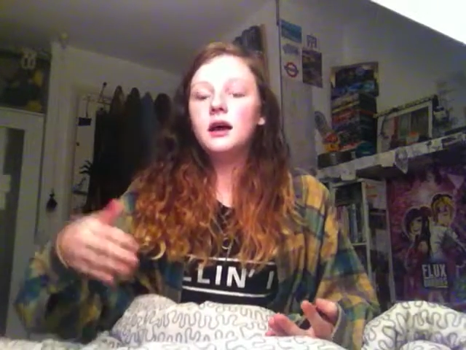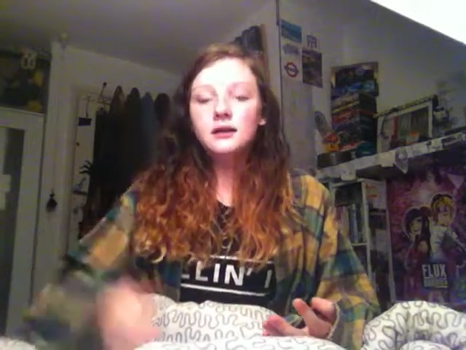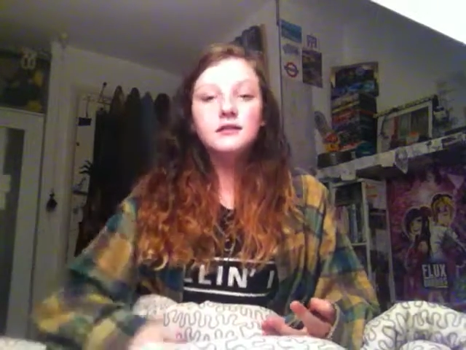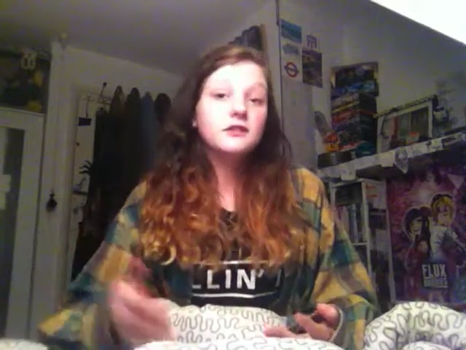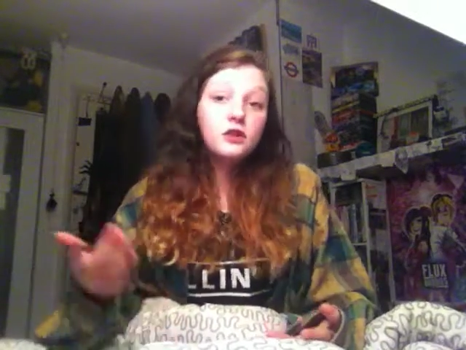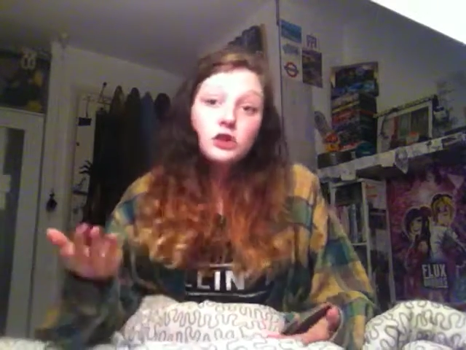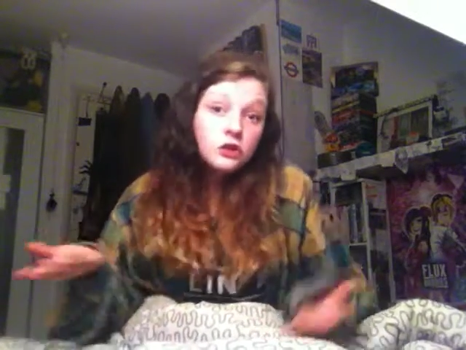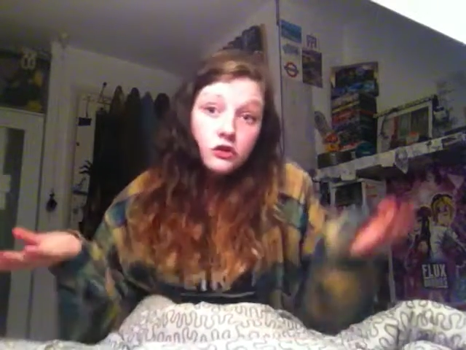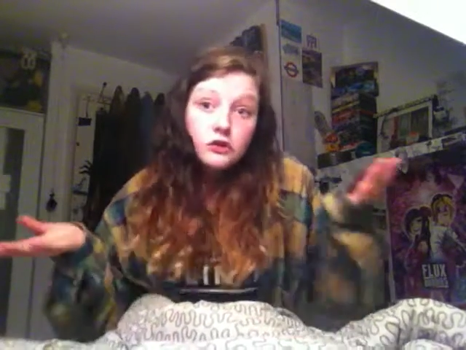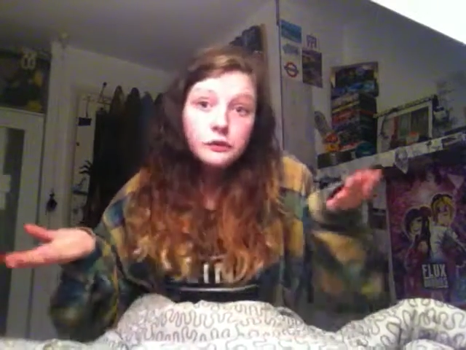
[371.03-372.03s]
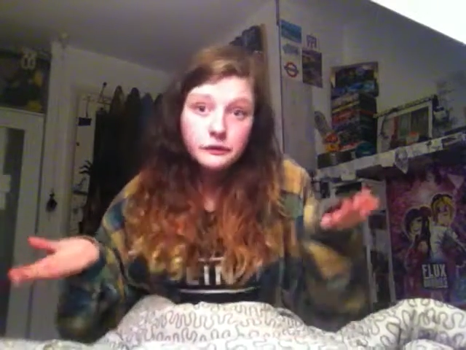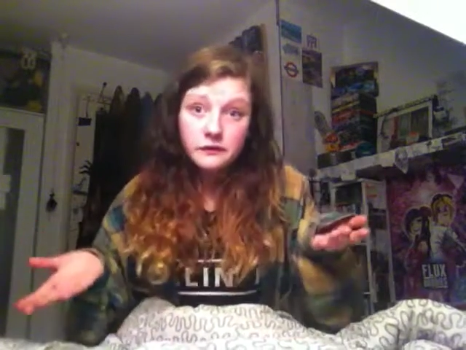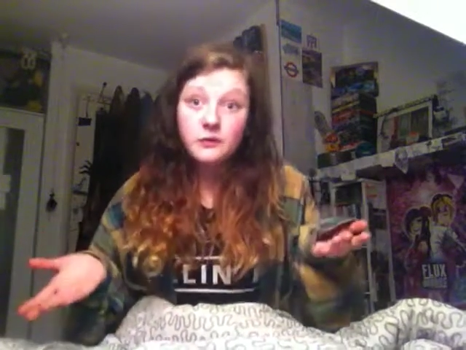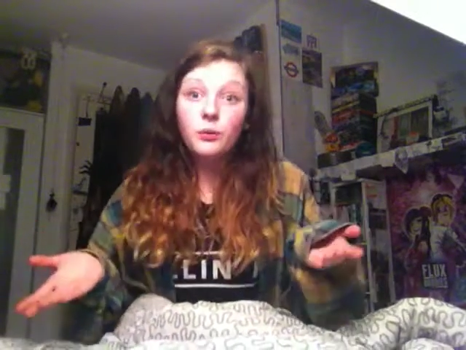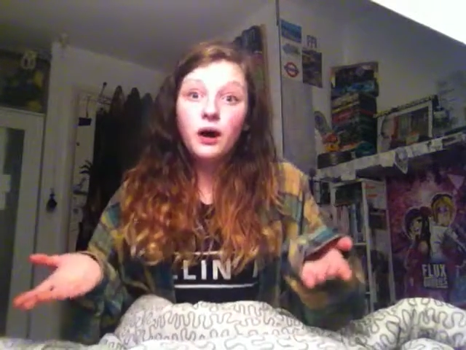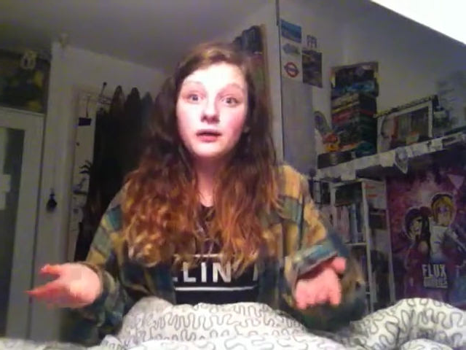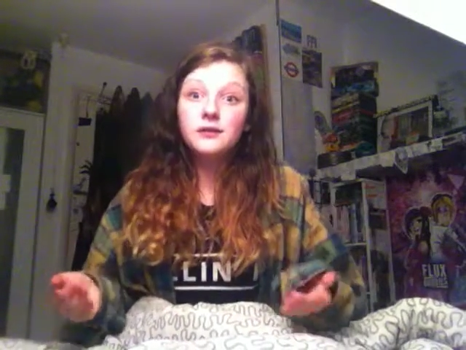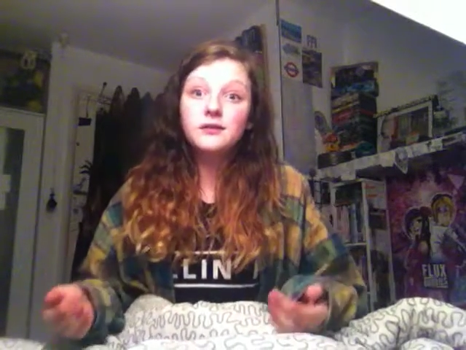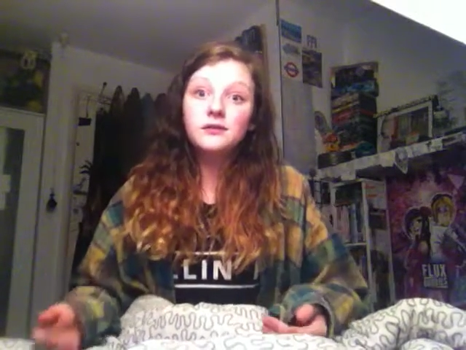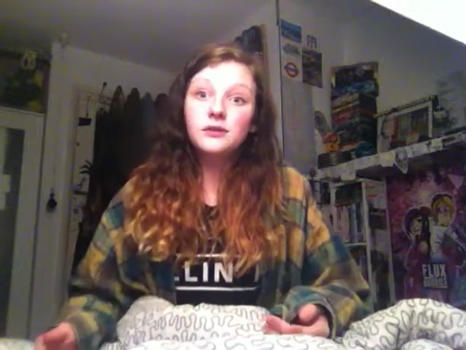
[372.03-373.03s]
Until you do see
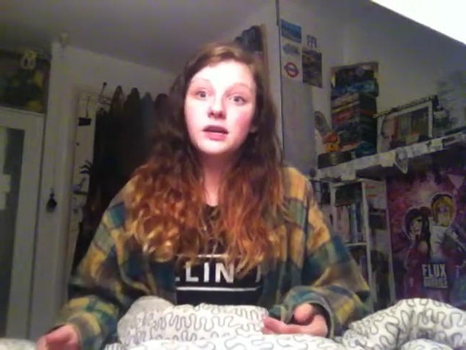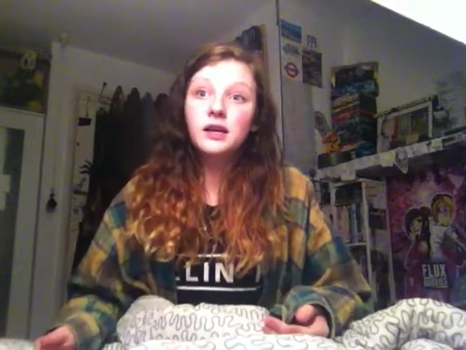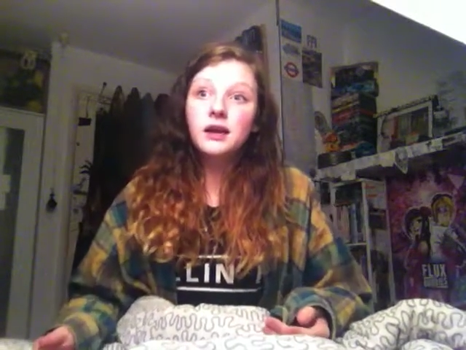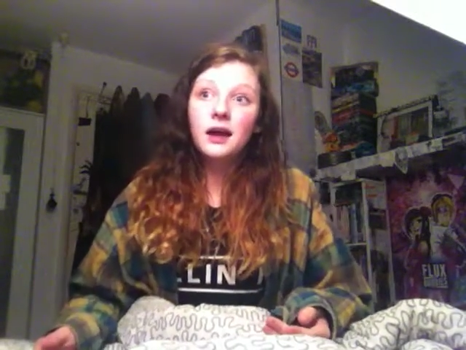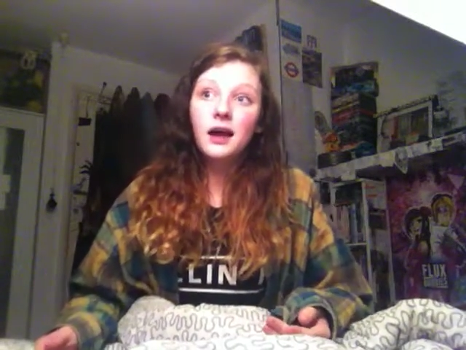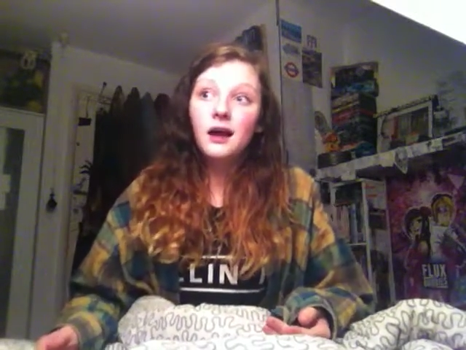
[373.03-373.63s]
behind the screen.